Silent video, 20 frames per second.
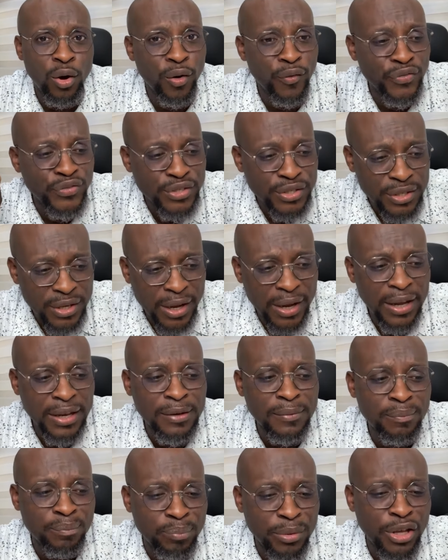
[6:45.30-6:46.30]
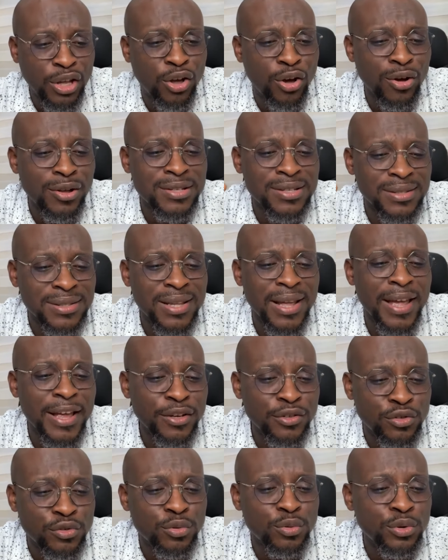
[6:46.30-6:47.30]
Of sin, because
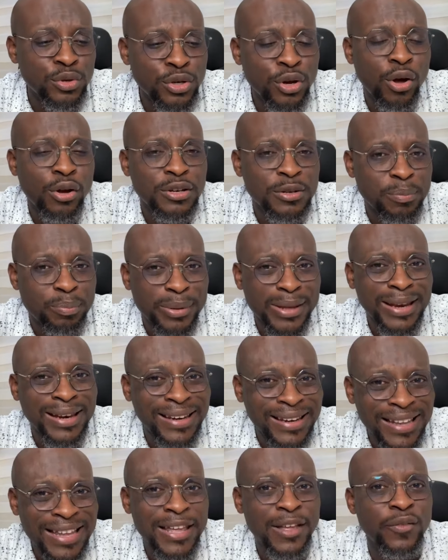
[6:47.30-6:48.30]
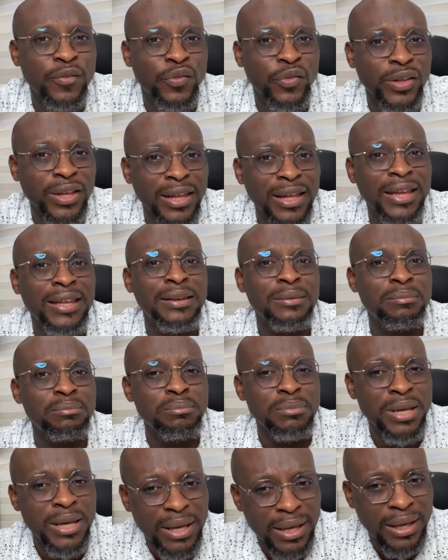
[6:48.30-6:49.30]
they do not believe
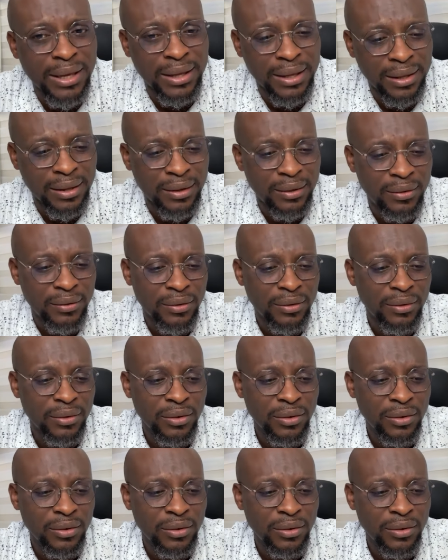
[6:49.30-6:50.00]
in me.